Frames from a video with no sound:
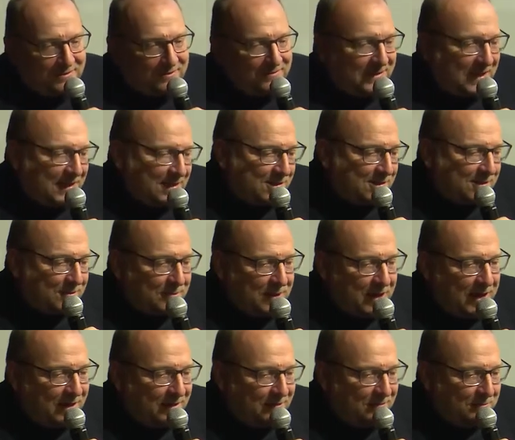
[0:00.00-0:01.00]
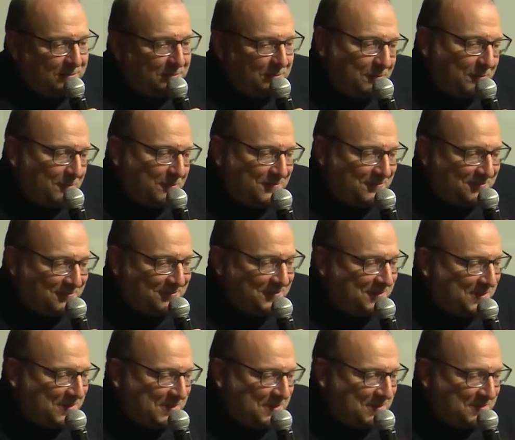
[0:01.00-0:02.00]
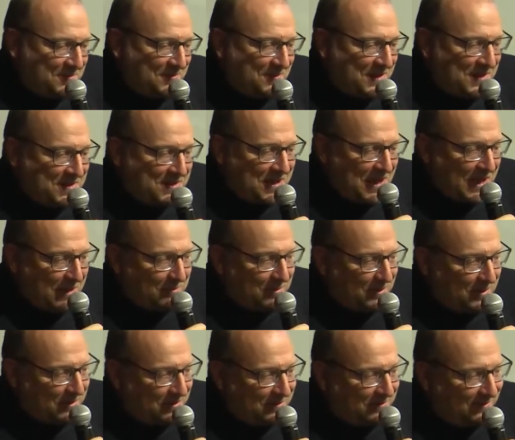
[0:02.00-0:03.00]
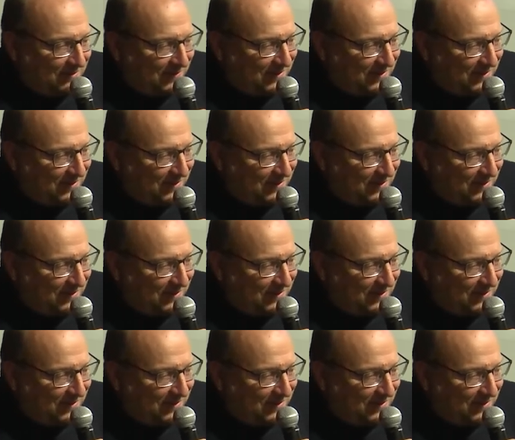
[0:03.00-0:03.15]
that's the way, you know, things happen.